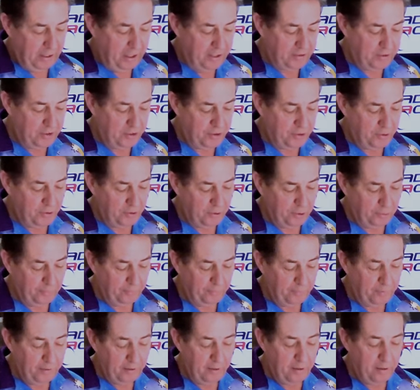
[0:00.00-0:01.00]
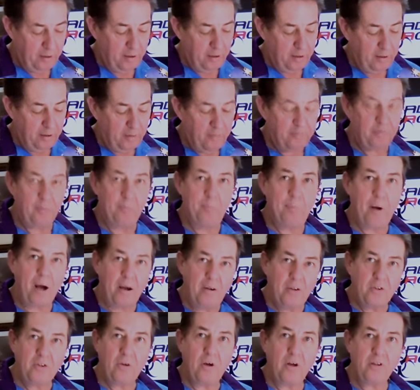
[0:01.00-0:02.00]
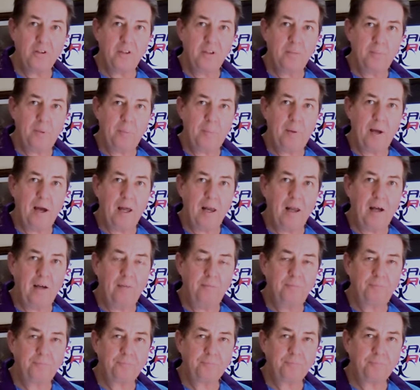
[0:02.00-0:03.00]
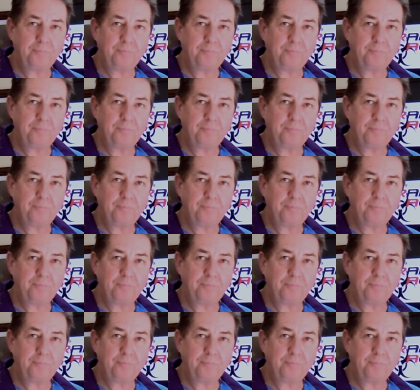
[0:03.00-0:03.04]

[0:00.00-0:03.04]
is to drill from both sides of the propeller.